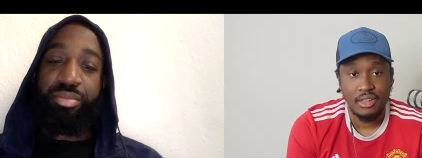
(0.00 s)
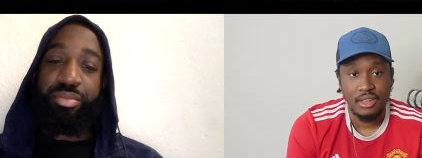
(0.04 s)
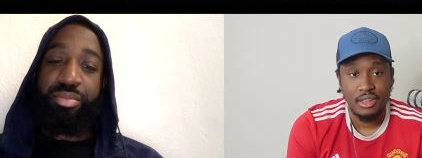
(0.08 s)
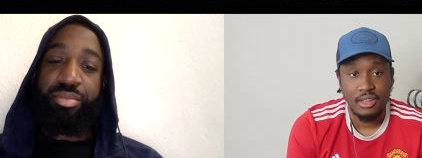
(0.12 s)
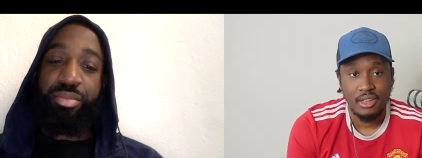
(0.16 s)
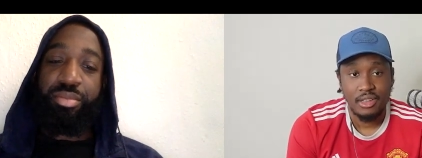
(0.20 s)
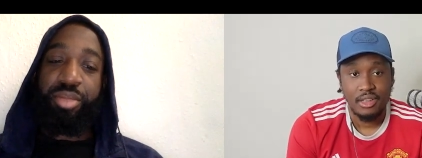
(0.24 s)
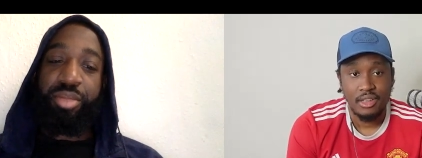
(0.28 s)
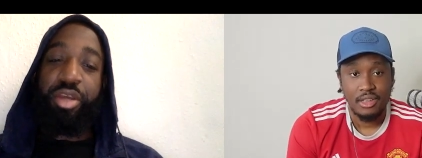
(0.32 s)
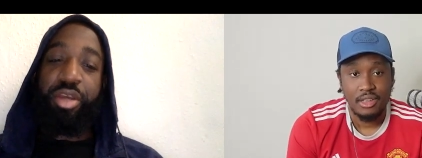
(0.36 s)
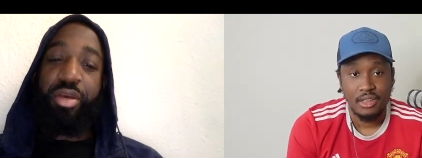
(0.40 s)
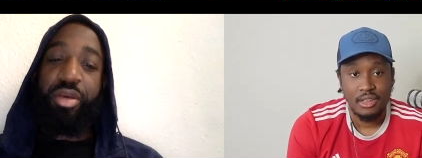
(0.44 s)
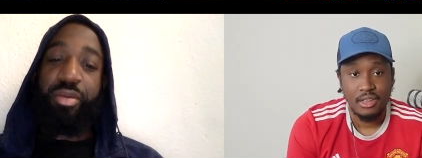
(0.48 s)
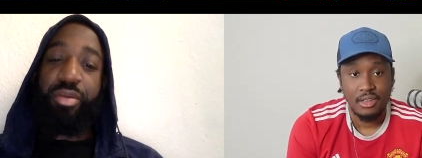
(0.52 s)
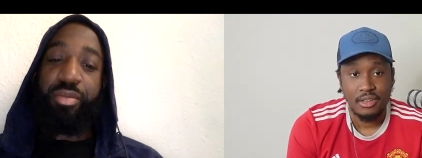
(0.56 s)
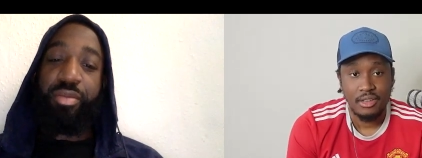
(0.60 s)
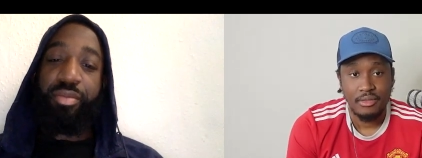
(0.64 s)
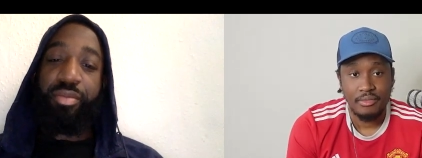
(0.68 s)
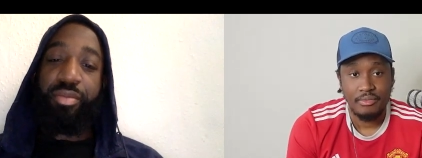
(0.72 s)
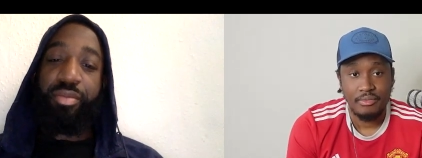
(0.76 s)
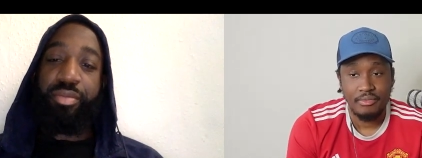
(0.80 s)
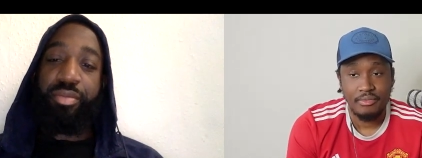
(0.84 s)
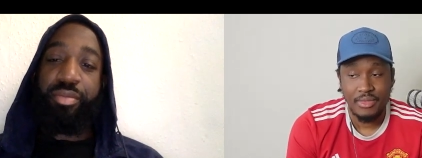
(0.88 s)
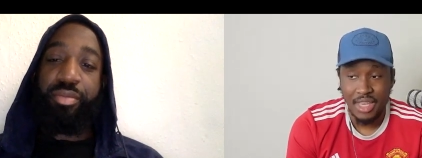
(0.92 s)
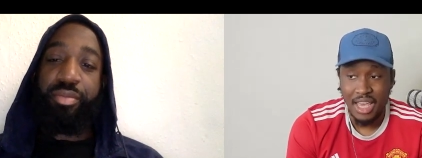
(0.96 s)
Speaker 1: Yeah.
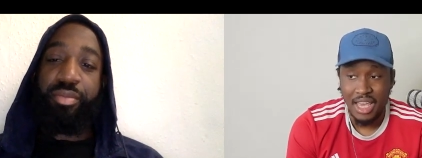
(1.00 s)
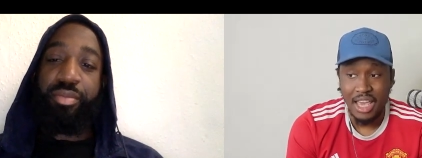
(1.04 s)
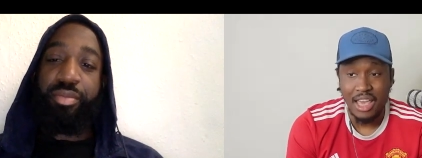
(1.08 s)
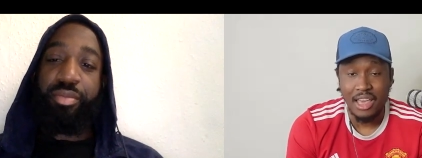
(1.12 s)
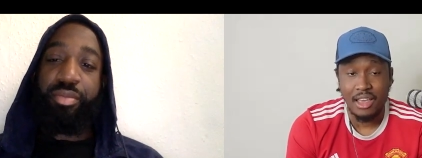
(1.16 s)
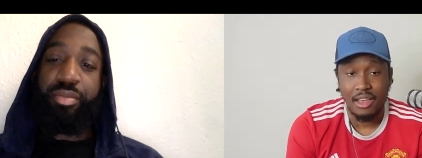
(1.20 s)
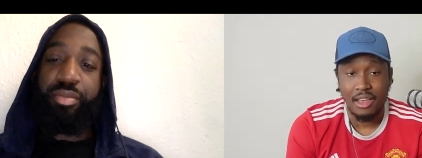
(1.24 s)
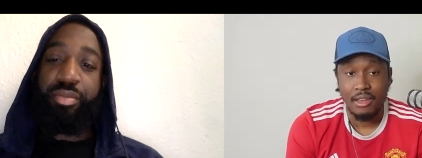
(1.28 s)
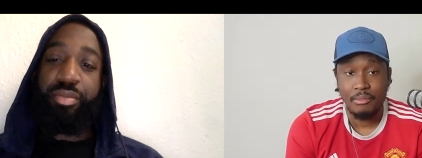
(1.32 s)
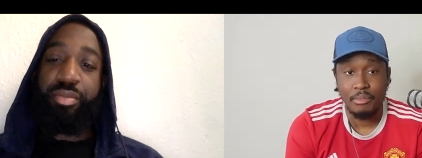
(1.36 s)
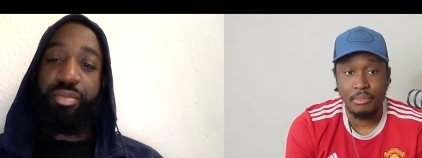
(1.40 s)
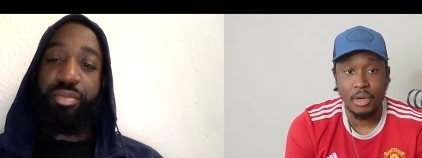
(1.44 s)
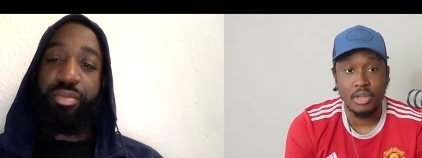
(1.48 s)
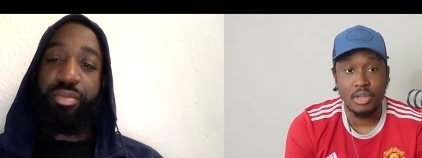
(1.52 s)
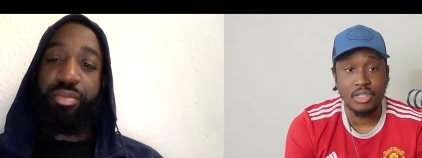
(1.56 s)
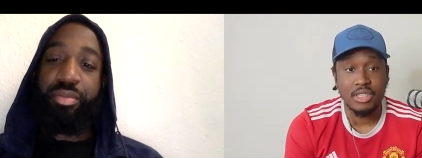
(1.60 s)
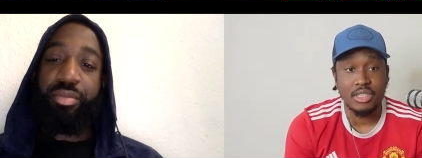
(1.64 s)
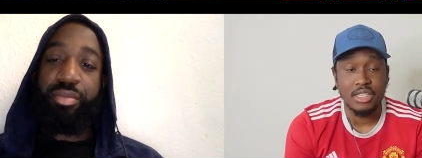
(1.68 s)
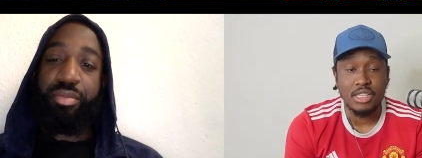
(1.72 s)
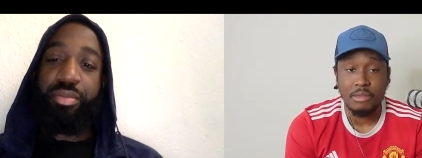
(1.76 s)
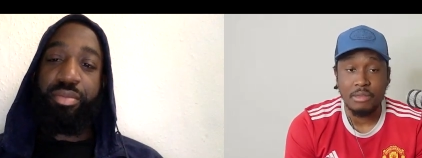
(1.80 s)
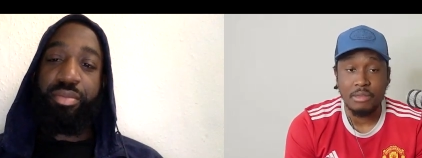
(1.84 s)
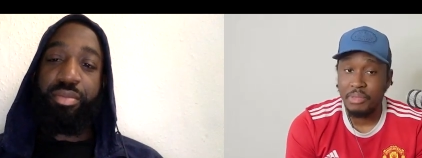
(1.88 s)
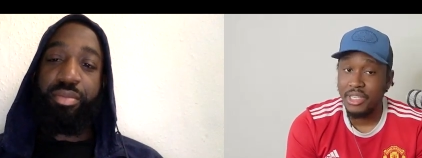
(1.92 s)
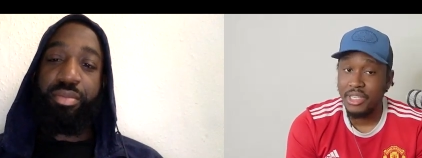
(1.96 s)
Yeah, because
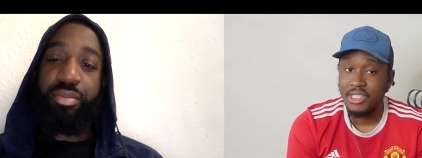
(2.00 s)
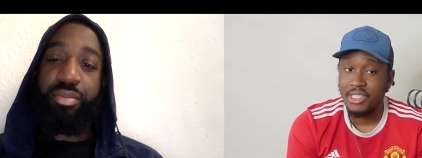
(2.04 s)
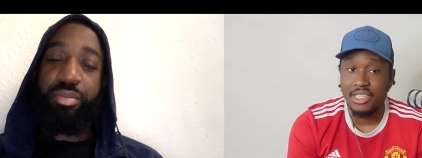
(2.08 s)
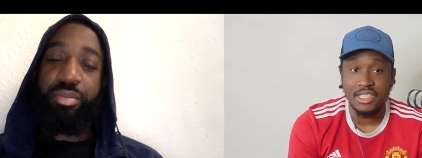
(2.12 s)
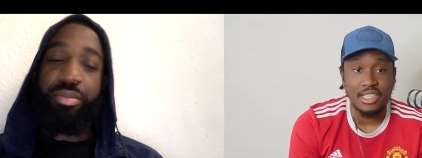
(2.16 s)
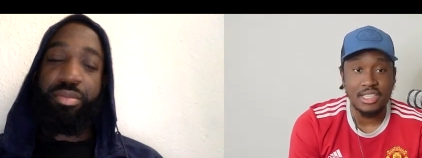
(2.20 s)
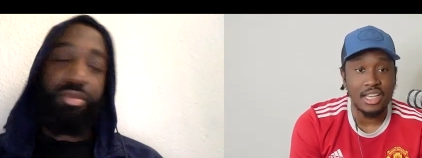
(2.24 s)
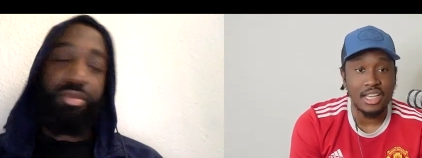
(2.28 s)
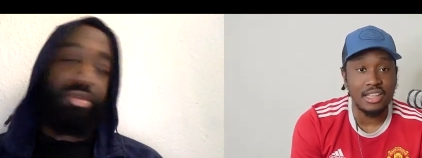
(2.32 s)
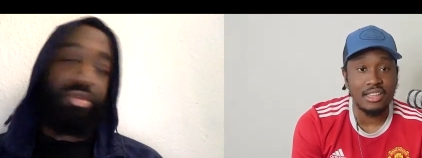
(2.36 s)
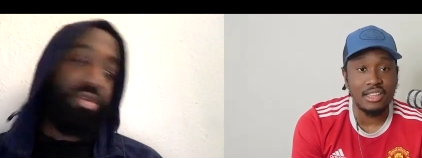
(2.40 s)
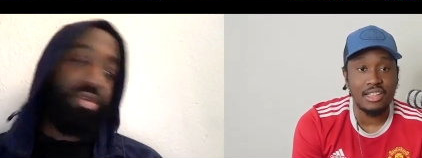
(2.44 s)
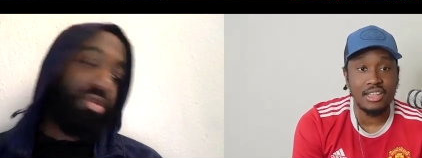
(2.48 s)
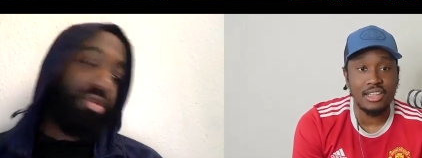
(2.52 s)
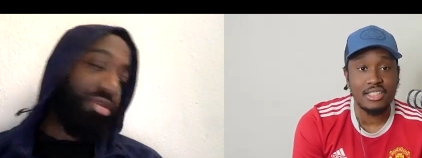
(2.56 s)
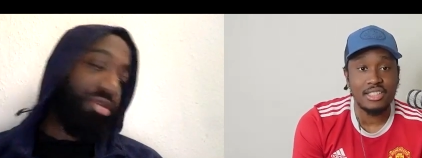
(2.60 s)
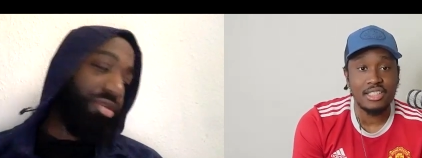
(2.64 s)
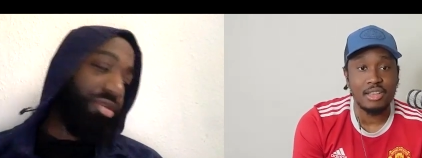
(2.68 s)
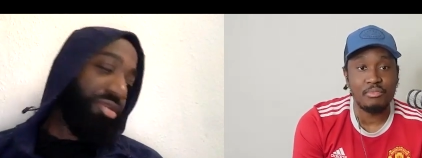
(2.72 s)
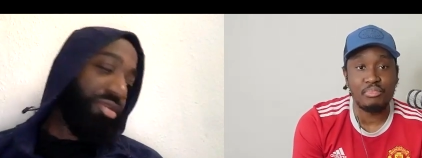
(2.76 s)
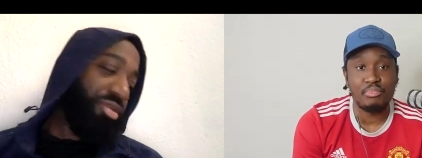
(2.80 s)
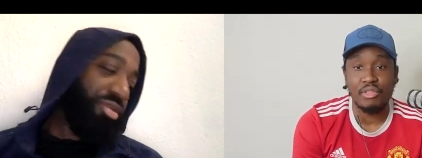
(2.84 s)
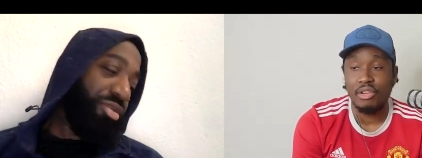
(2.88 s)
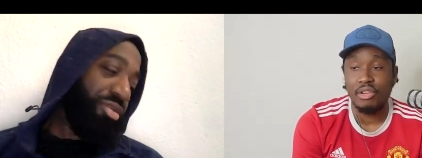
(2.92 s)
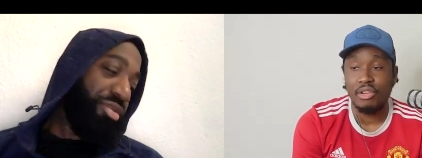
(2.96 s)
it's a business end of the
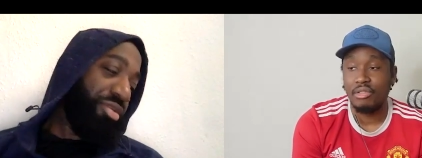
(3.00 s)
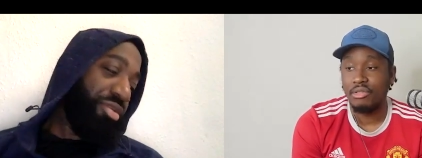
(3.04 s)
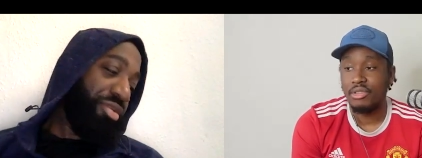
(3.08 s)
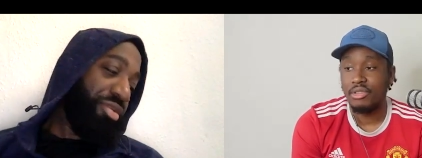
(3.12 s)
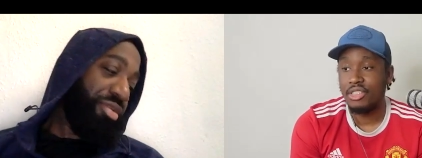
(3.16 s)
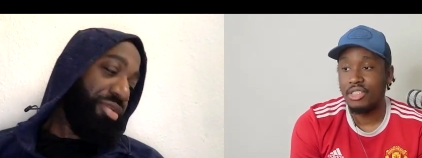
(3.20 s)
bro. Do